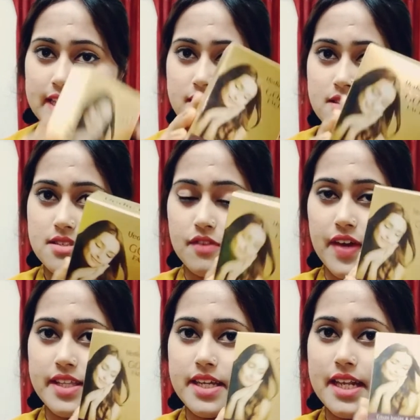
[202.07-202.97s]
and this is the
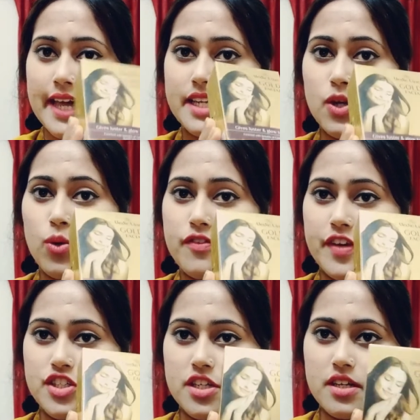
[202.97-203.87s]
Vedic Line Gold
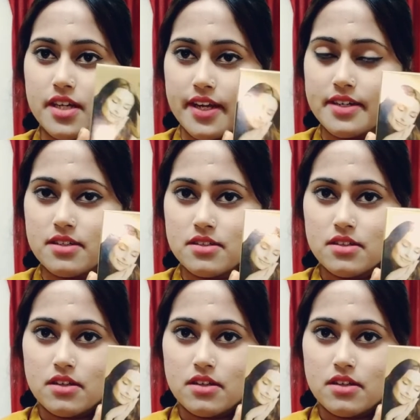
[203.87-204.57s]
Facial Kit.